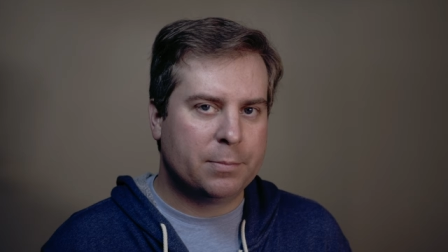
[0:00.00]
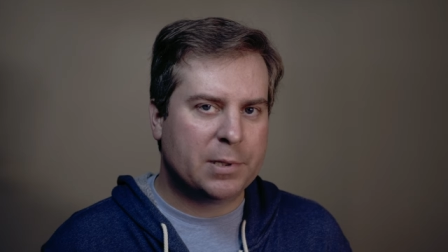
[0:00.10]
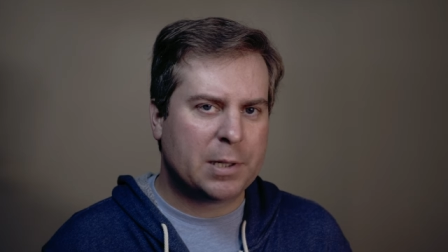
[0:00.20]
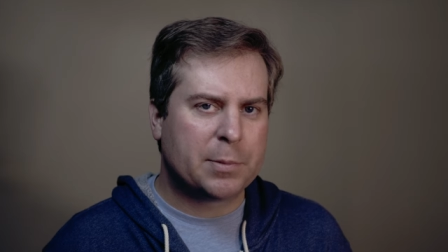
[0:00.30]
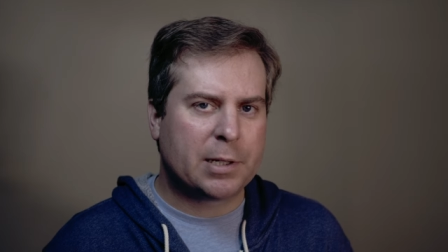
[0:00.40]

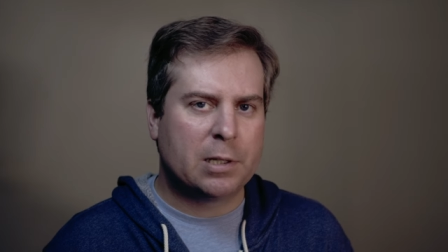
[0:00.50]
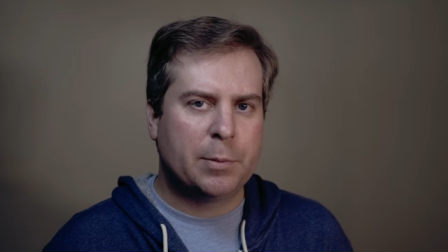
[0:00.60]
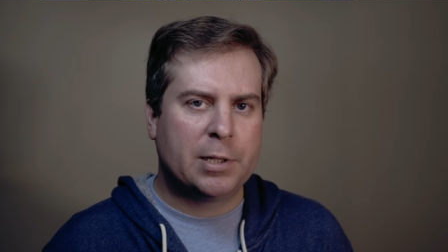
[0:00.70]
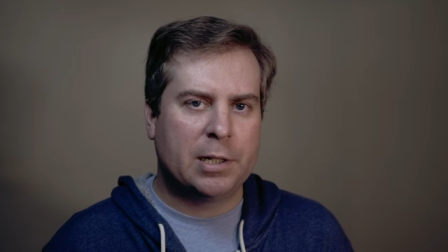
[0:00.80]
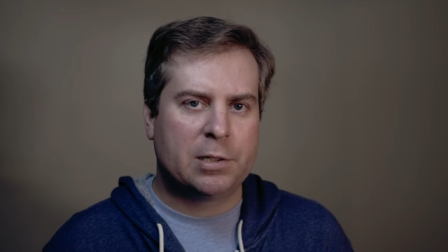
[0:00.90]
this seems like a
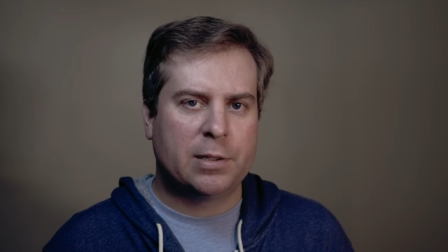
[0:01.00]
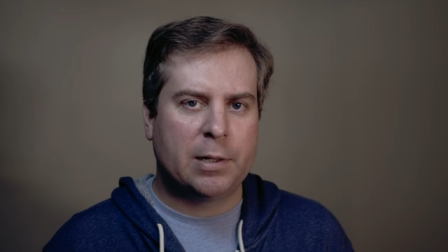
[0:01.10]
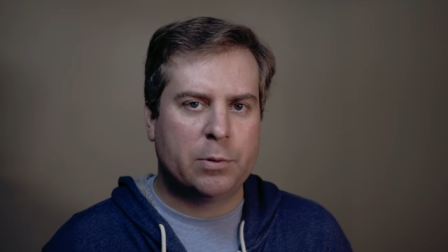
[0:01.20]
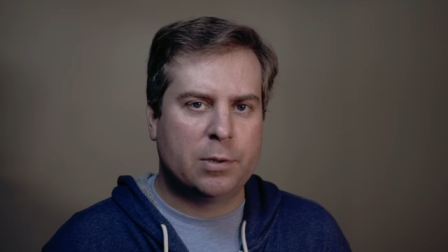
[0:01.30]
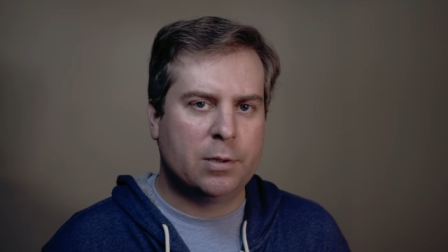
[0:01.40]
limitation
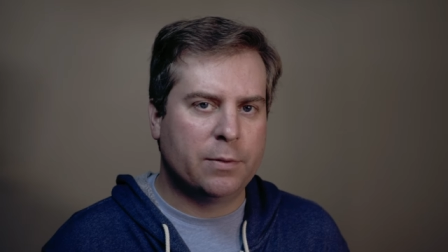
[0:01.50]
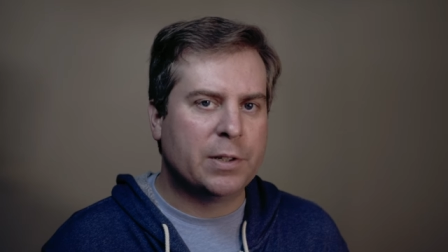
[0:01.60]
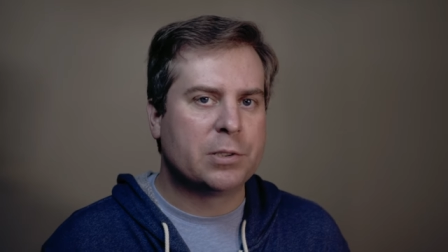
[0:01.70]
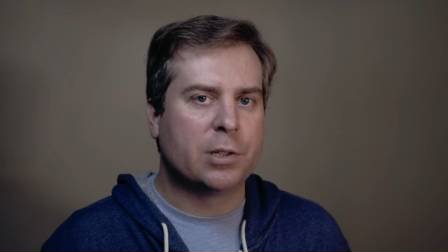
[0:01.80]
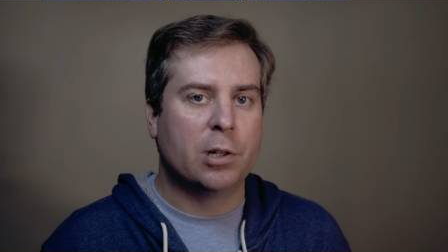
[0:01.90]
that will
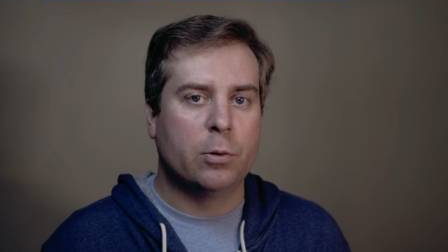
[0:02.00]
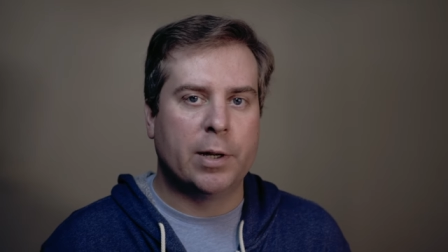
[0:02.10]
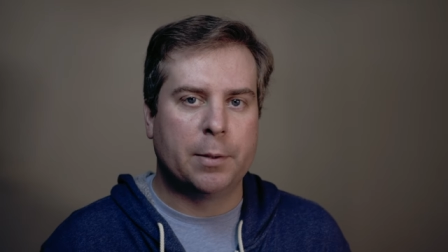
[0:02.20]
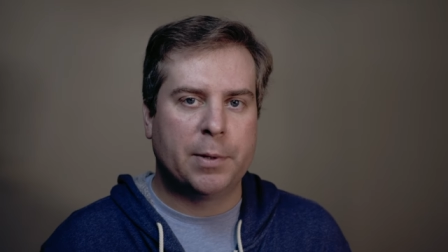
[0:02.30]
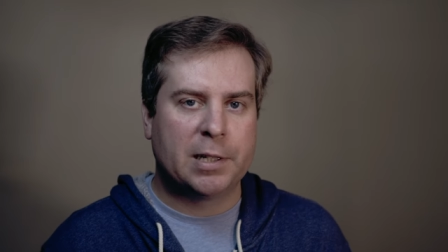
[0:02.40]
eventually go
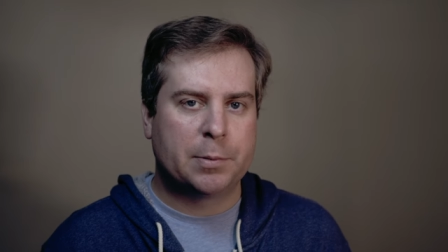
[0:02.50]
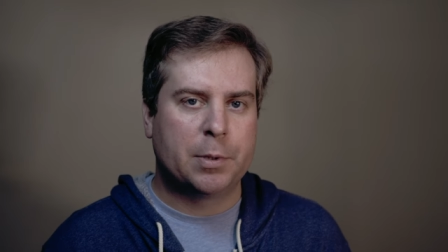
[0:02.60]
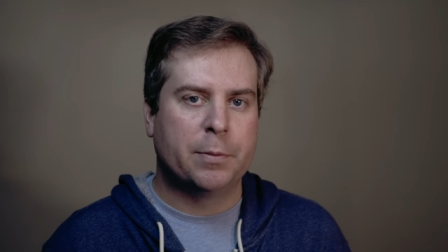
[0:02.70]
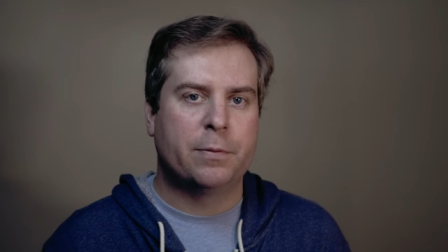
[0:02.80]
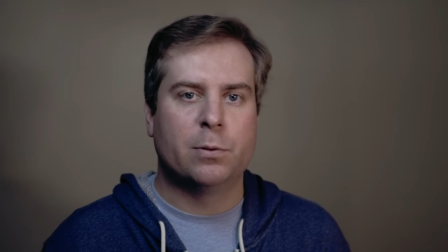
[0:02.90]
away,
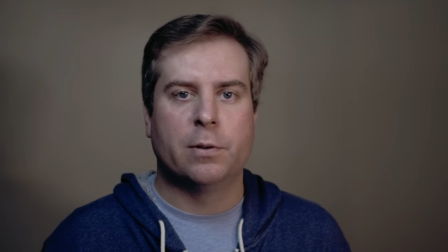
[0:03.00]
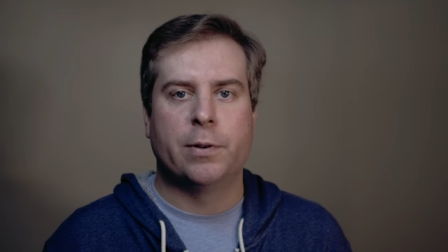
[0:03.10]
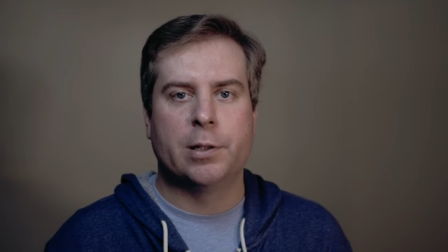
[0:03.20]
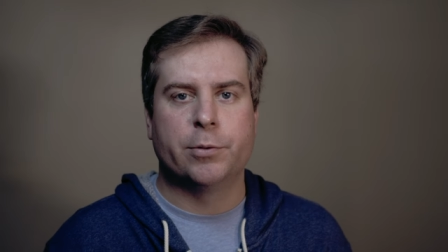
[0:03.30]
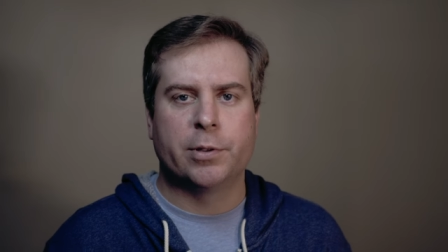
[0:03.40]
possibly before
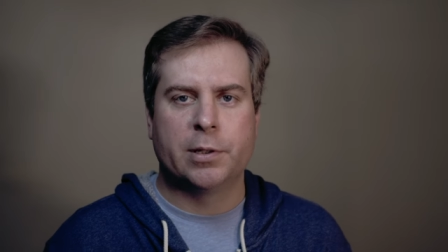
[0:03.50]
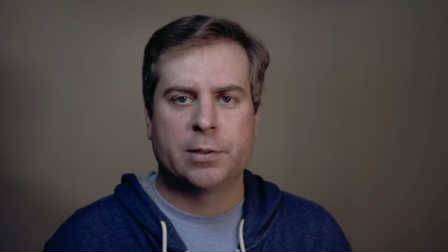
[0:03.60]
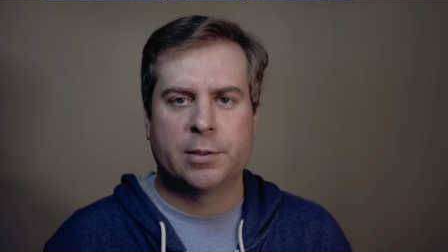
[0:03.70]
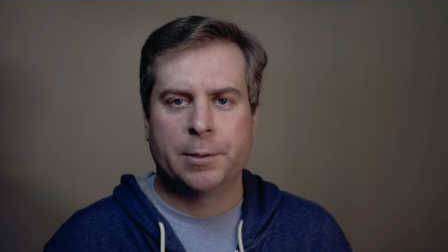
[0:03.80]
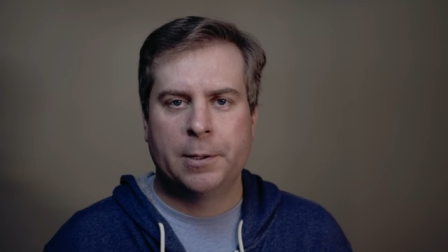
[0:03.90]
final
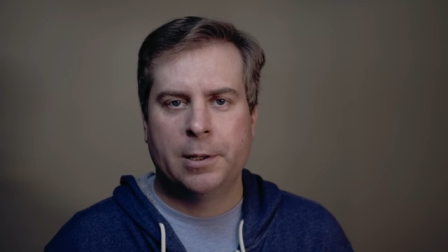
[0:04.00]
release.